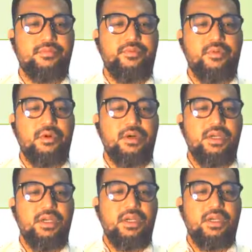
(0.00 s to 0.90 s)
4,
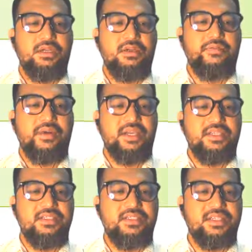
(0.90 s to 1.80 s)
the
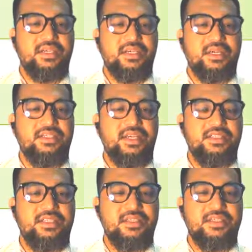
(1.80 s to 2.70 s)
financial
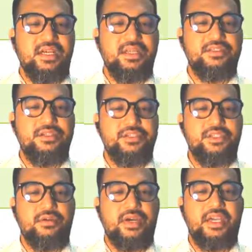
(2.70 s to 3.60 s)
analysis also
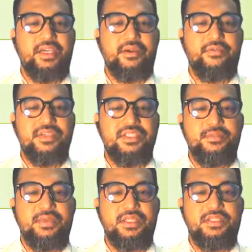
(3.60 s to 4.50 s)
show high
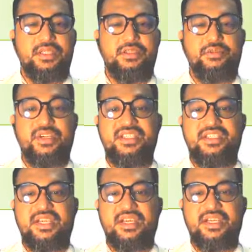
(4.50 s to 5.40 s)
feasibility to
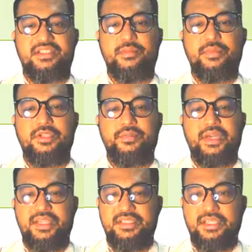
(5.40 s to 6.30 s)
install
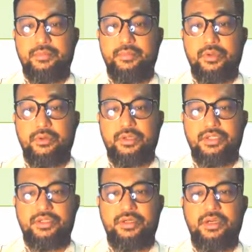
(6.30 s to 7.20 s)
SWPS in
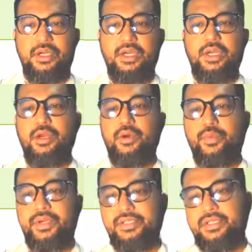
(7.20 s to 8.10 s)
Purworejo
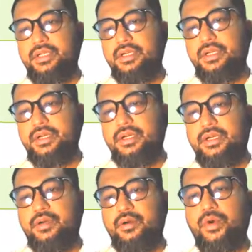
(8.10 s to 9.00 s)
with
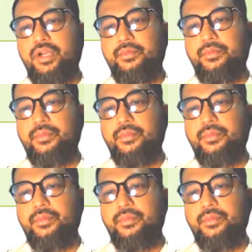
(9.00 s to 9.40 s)
1.6